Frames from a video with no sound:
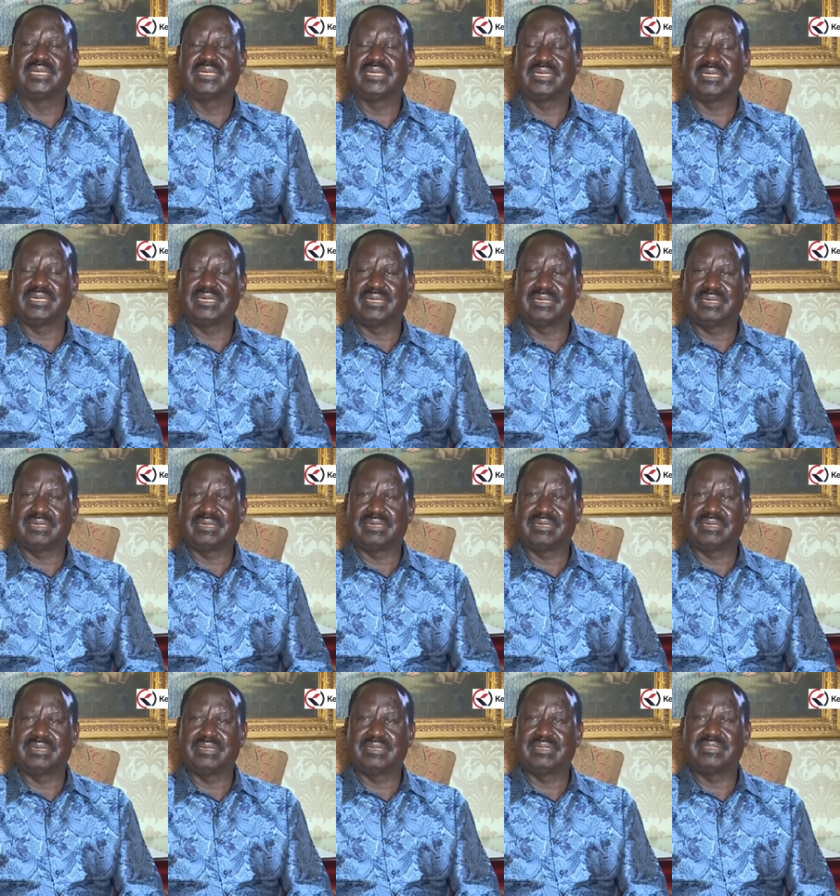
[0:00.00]

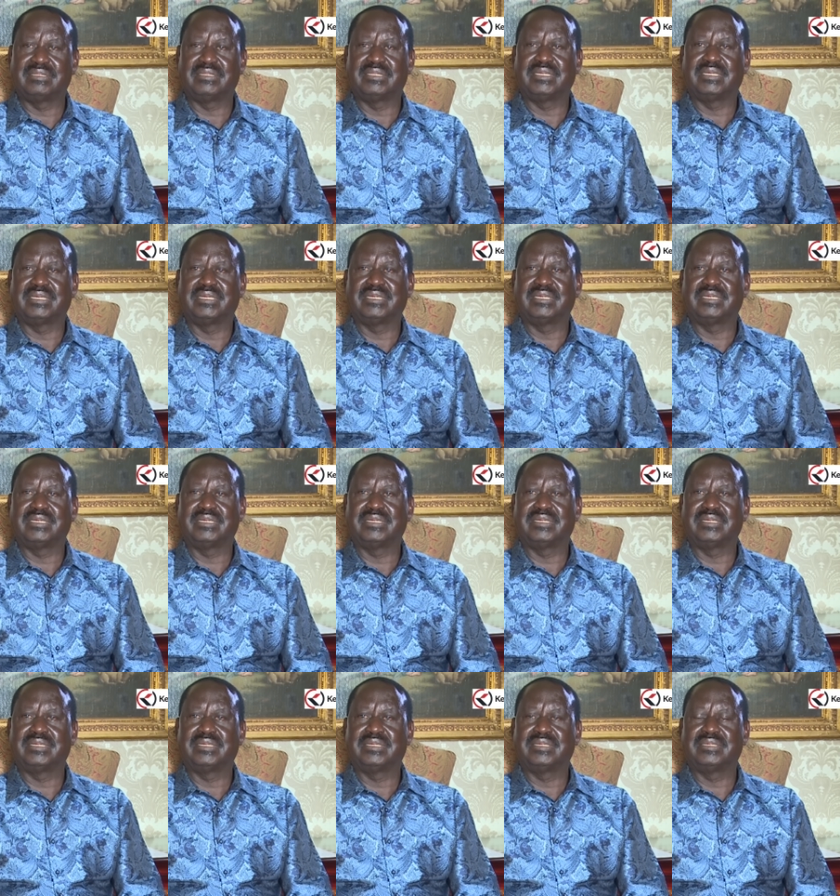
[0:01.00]
uh,
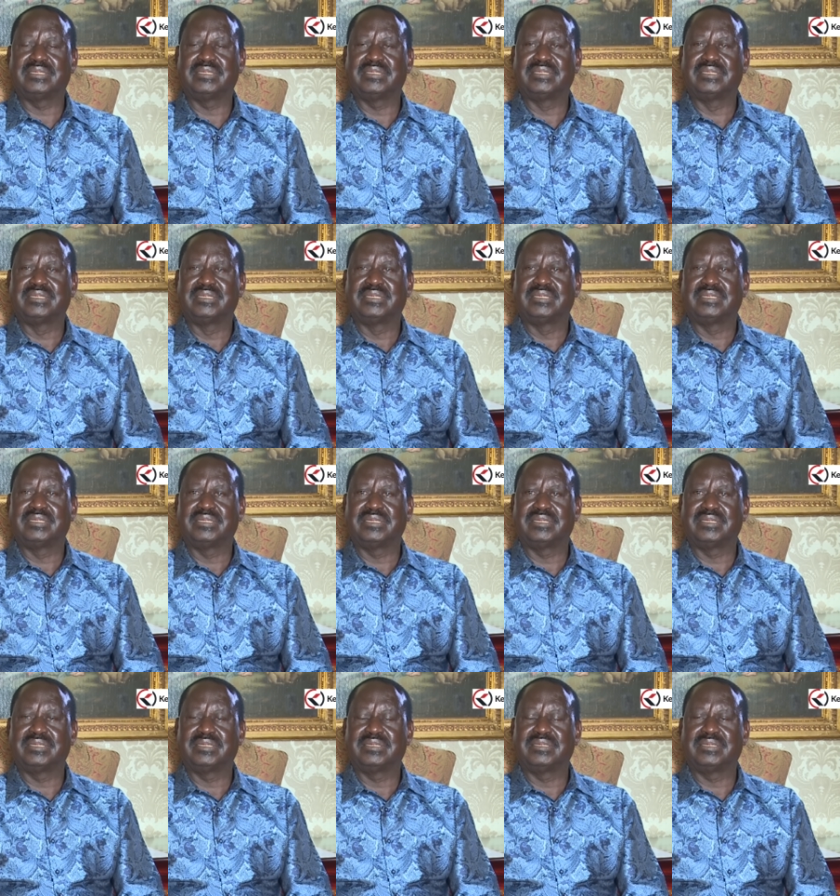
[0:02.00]
the
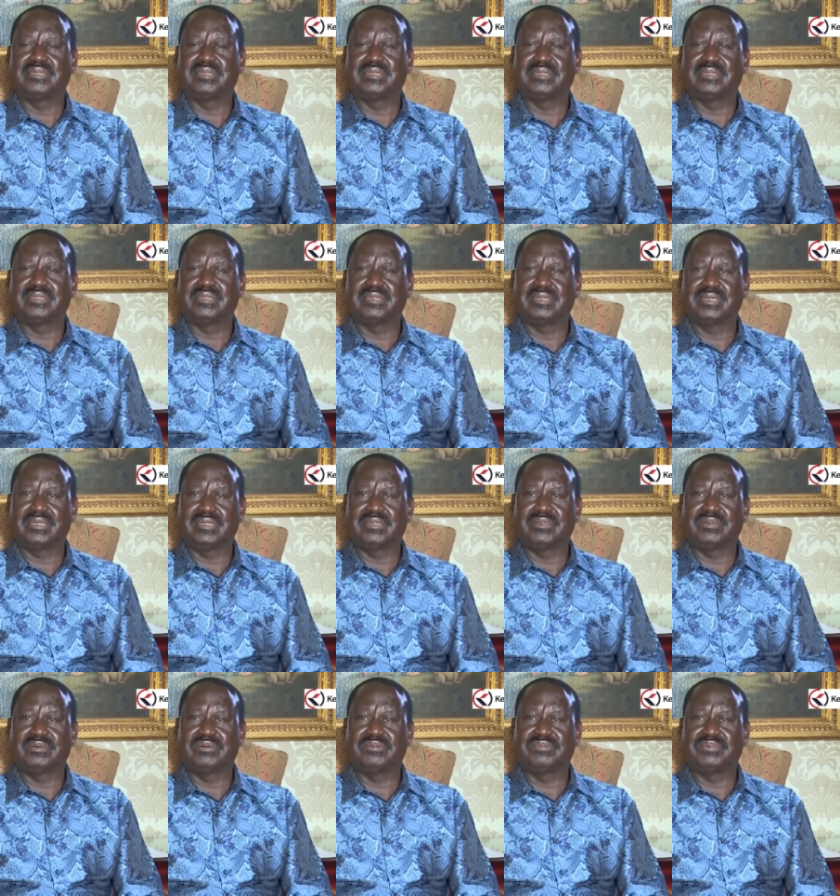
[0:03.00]
uh,
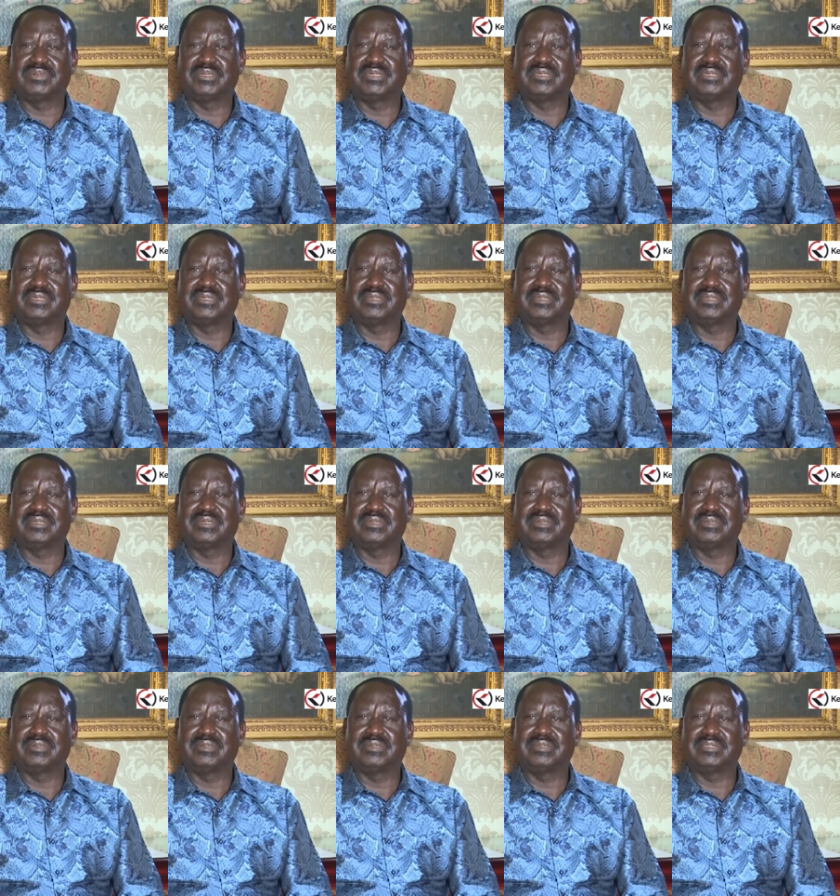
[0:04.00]
head of uh,
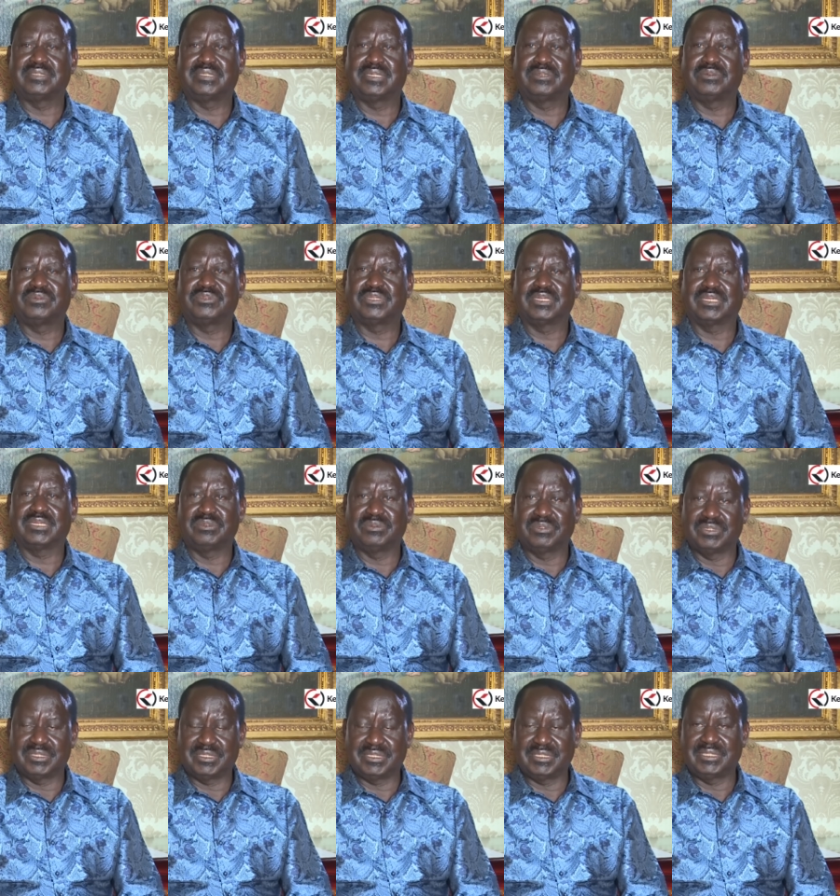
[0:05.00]
uh, internal
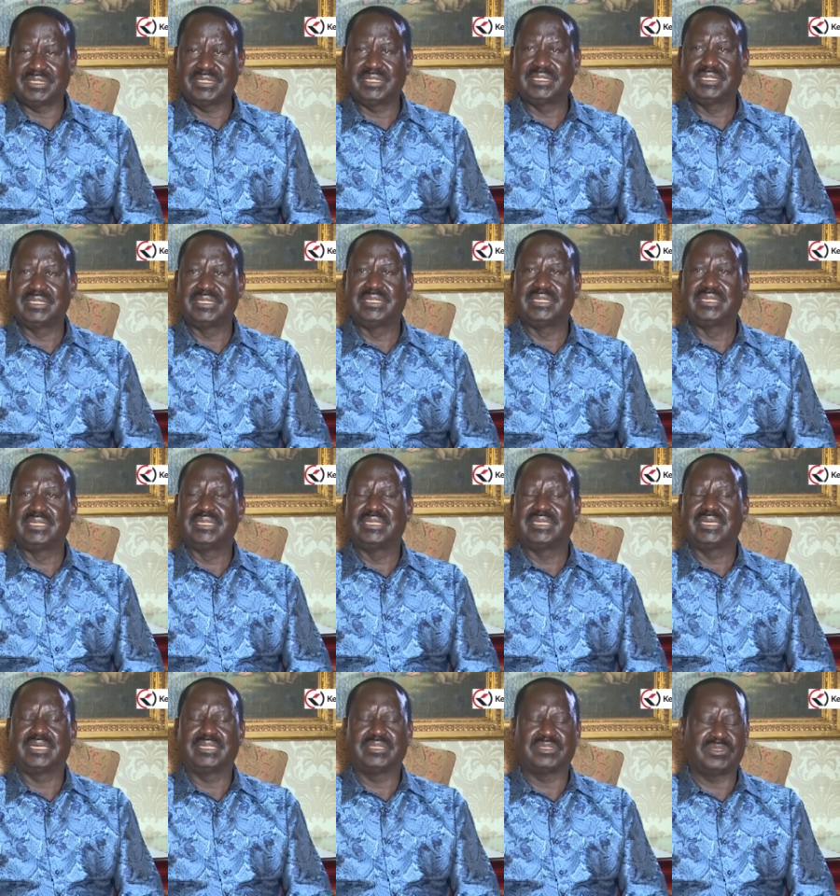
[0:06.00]
security
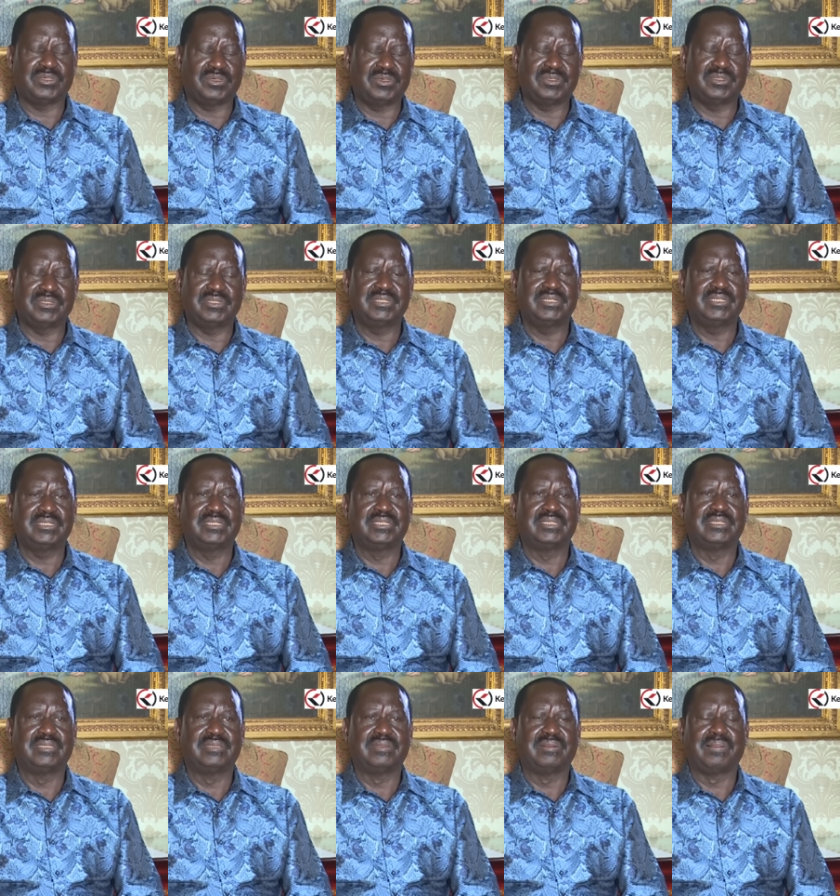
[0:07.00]
and so on,
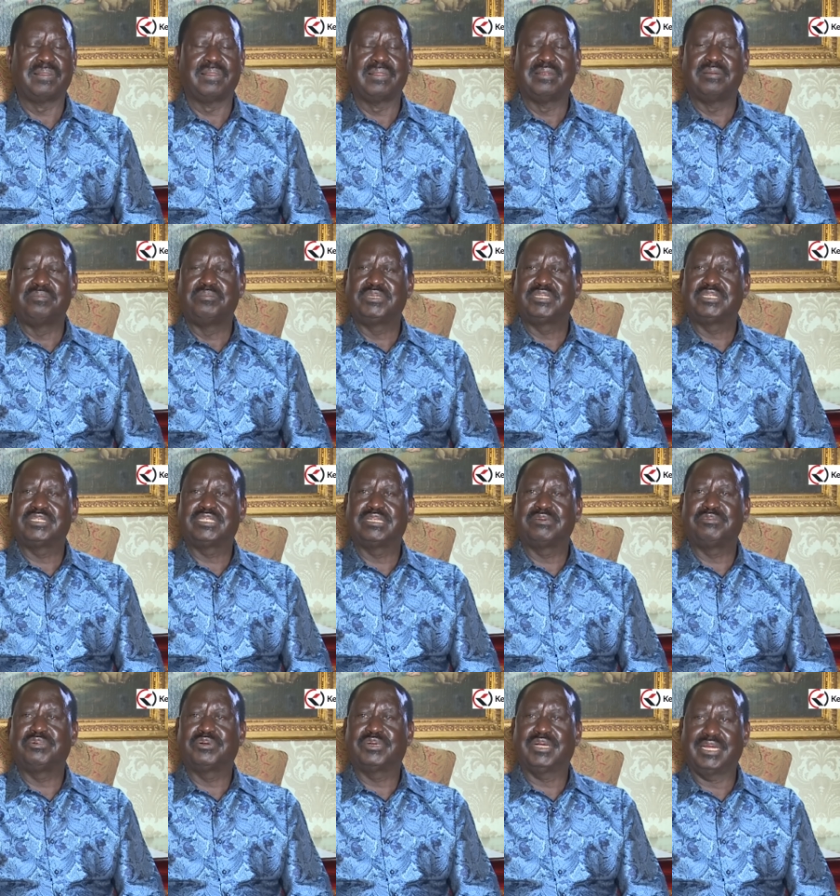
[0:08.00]
Mr.
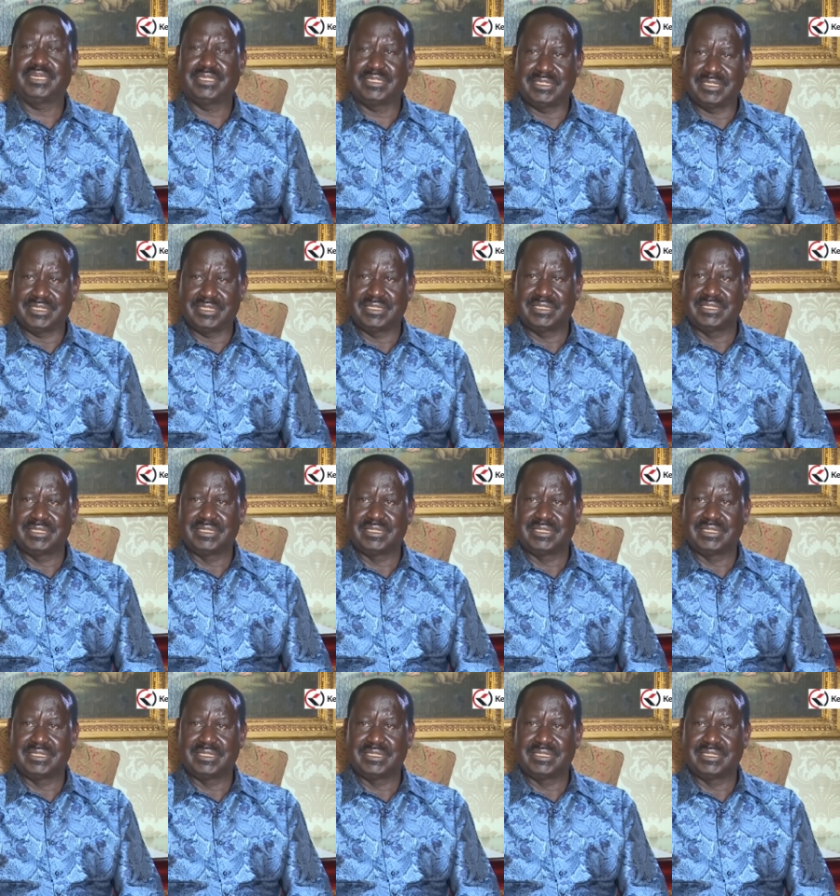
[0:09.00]
Chebukati